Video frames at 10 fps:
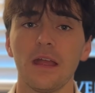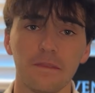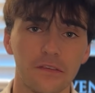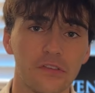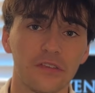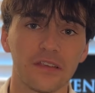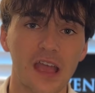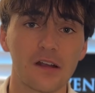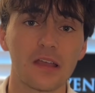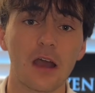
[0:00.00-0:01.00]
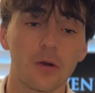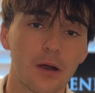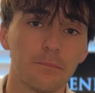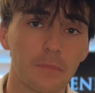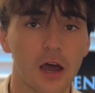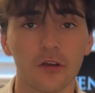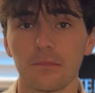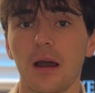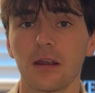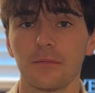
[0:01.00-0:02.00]
This is exactly how a modern
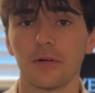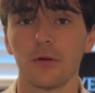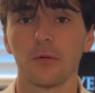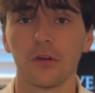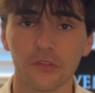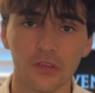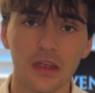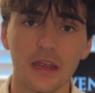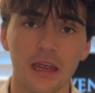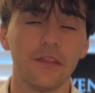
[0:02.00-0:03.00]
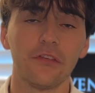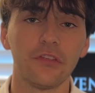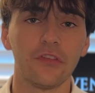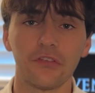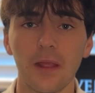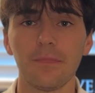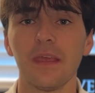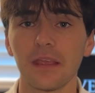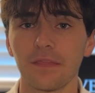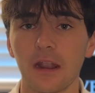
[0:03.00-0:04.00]
power plant works, and this is the same
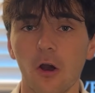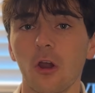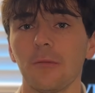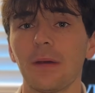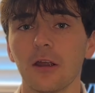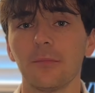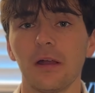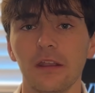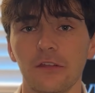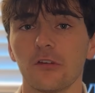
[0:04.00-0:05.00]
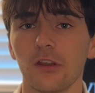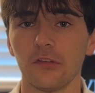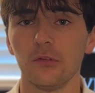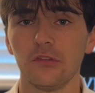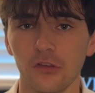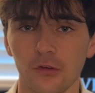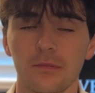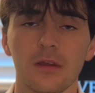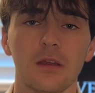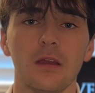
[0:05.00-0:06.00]
thing that our power plant is going to do too.
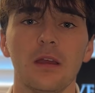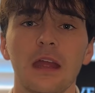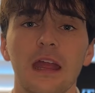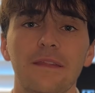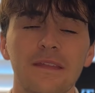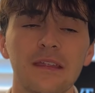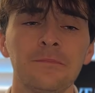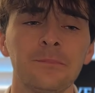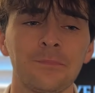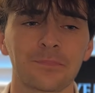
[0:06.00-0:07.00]
And then